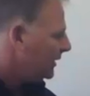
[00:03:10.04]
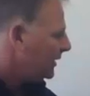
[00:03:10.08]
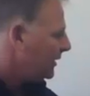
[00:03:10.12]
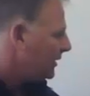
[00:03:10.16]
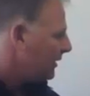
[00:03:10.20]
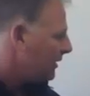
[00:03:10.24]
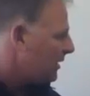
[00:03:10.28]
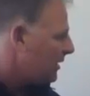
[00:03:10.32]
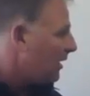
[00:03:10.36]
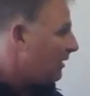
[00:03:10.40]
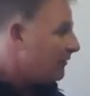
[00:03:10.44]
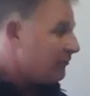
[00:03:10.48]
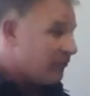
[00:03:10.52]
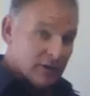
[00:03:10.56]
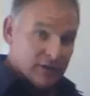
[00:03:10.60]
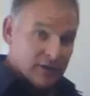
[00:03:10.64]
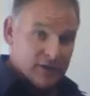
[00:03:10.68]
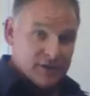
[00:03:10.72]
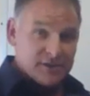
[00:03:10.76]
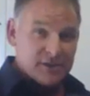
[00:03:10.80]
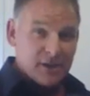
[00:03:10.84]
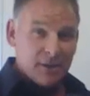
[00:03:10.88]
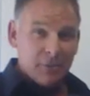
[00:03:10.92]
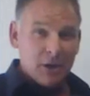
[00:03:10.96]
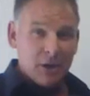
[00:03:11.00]
going to cover, and
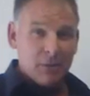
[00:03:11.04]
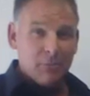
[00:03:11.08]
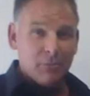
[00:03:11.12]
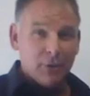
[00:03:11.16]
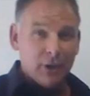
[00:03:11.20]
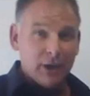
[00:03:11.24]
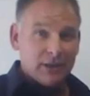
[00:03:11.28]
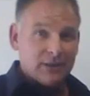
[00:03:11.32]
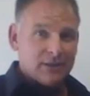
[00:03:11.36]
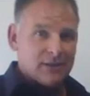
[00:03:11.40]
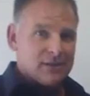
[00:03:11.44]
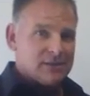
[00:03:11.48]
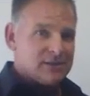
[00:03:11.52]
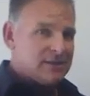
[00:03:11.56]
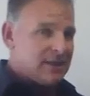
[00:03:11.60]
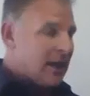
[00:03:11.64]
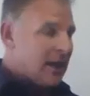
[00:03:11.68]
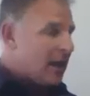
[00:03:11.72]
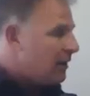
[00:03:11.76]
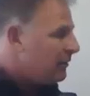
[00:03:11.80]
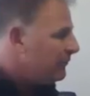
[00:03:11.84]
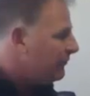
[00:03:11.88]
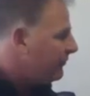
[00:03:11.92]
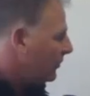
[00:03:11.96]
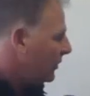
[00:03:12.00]
this, I'm going to break this
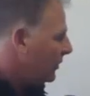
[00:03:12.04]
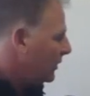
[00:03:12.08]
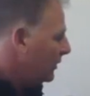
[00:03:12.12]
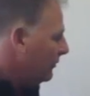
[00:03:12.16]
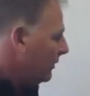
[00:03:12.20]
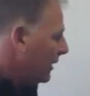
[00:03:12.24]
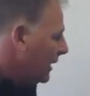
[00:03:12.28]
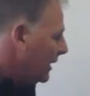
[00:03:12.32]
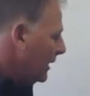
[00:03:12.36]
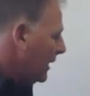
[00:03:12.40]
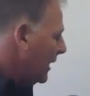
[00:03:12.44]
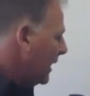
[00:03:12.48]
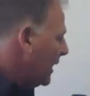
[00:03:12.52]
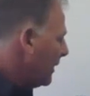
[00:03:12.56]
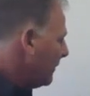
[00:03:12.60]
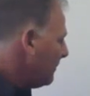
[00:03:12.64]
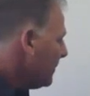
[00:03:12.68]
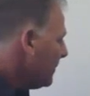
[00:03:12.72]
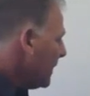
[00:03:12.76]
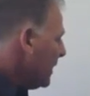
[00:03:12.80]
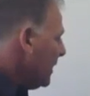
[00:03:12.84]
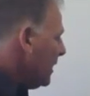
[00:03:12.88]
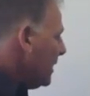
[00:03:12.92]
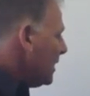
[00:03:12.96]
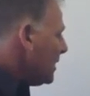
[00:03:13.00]
down for you right now.
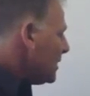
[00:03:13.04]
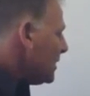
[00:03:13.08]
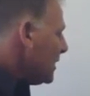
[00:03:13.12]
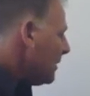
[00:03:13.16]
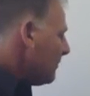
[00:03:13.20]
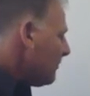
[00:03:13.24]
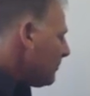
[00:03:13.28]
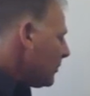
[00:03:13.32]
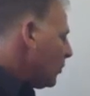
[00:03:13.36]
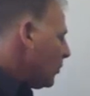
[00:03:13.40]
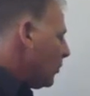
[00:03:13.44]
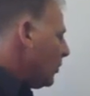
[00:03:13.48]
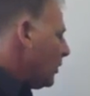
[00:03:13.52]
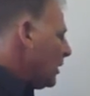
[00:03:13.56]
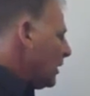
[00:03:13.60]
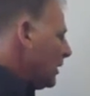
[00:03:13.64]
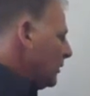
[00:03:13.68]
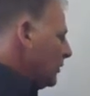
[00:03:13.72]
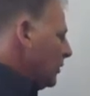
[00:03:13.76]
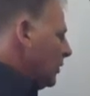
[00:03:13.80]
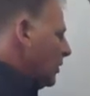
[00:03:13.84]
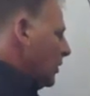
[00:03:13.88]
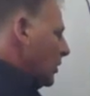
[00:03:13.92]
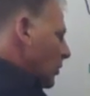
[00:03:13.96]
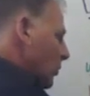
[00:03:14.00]
Number
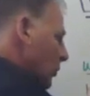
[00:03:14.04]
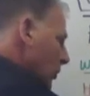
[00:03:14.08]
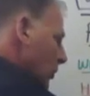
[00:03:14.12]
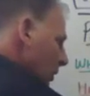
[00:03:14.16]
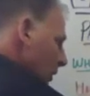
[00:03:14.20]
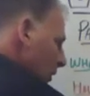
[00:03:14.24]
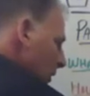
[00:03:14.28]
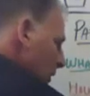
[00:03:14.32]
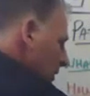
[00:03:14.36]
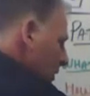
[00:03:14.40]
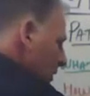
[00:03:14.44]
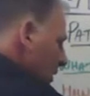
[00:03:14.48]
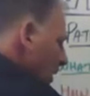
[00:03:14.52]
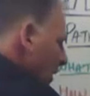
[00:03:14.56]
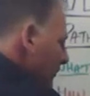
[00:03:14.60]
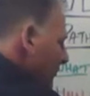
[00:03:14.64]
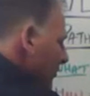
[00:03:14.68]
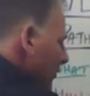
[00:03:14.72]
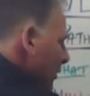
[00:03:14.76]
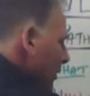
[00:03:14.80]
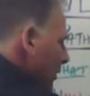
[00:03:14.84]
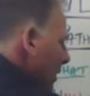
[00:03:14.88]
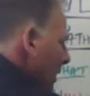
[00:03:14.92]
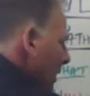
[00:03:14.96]
one, we're going to cover